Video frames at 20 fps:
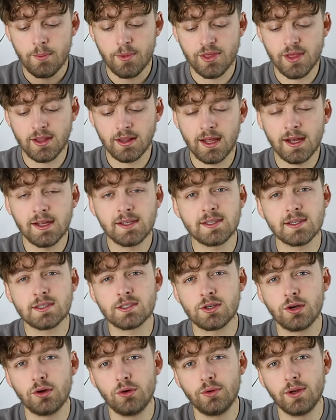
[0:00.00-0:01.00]
but the lighter
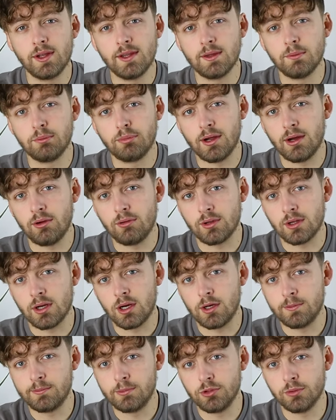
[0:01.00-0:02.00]
tone in the brown
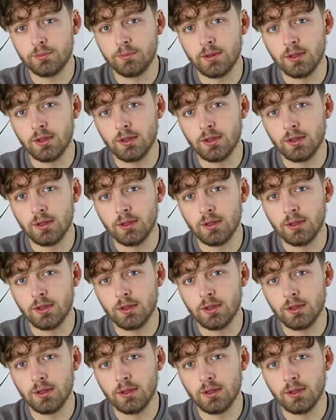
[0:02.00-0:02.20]
cardboard